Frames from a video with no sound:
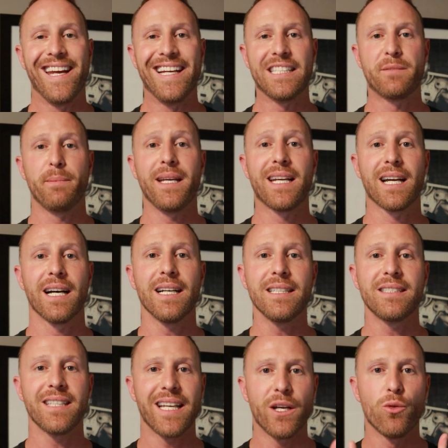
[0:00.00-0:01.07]
it's
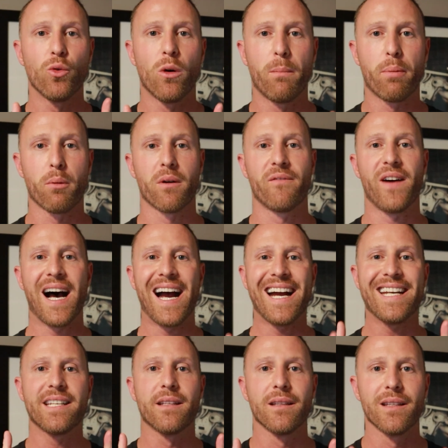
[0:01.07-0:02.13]
because it will
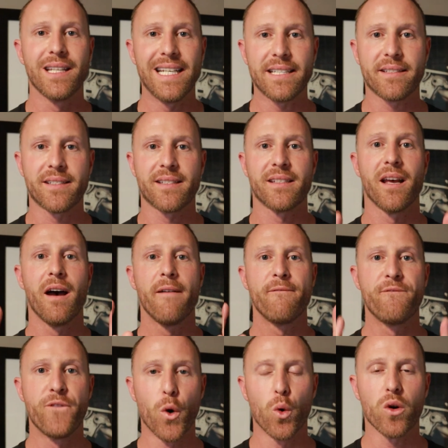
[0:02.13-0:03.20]
provide lists
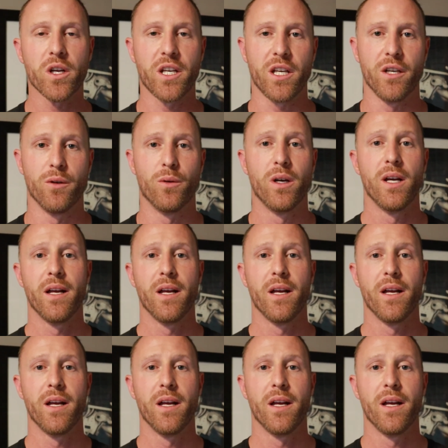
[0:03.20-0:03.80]
for you.